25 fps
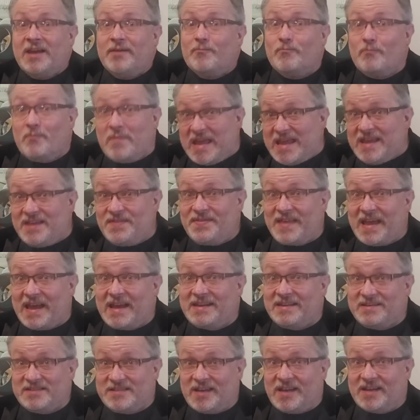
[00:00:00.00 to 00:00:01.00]
made
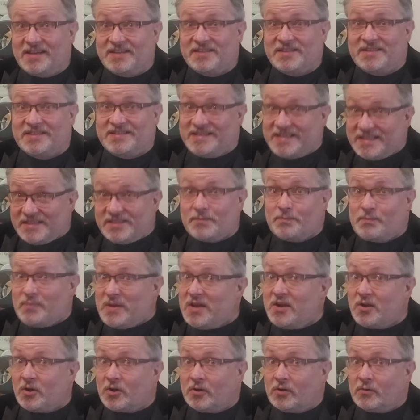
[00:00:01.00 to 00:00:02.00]
that dust
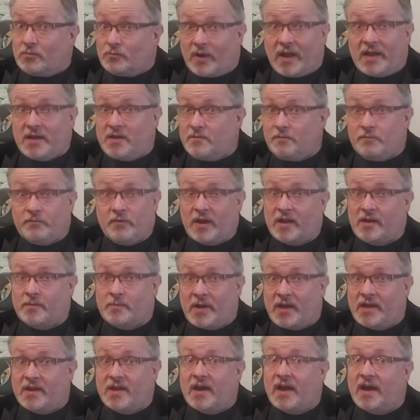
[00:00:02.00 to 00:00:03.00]
disappear right in front of
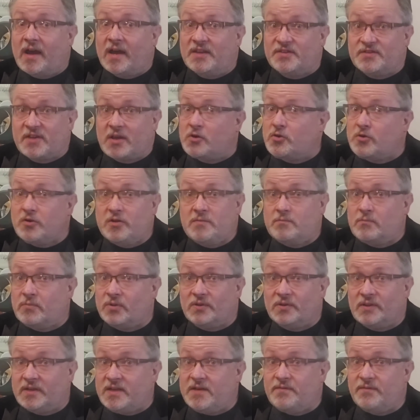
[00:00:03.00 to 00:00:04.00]
my eyes. I couldn't
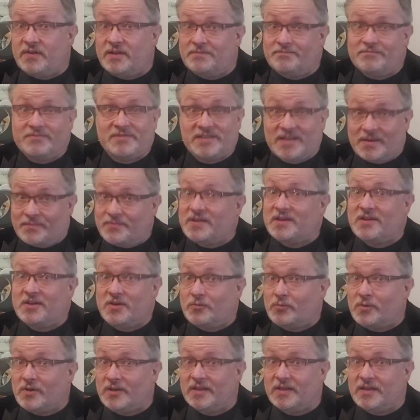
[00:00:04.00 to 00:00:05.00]
believe it. Something
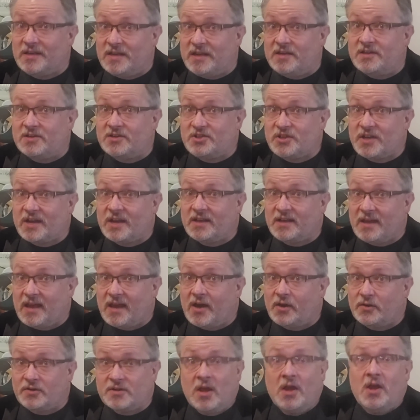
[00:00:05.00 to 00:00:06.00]
you really need to check
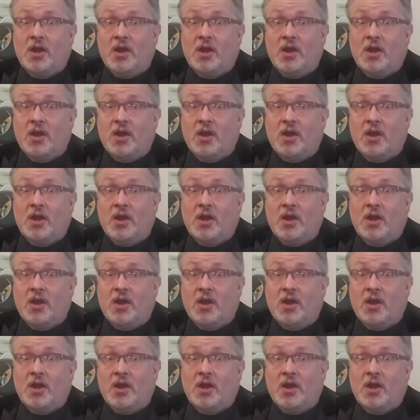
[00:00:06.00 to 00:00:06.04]
out.